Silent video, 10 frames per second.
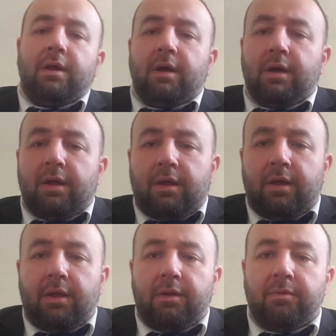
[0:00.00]

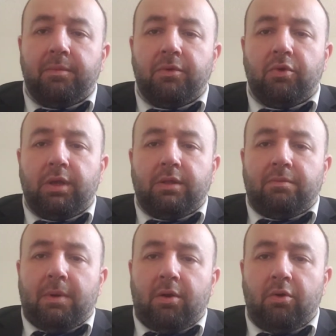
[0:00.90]

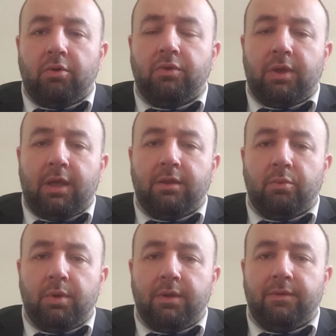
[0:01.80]
maror together
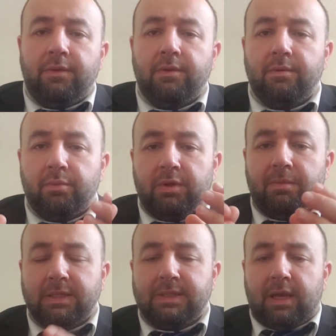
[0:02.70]
with
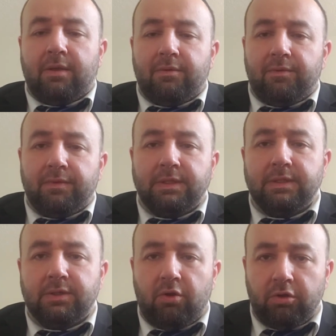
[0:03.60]
matzah. This
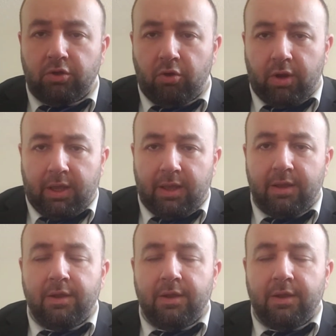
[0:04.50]
is called korech.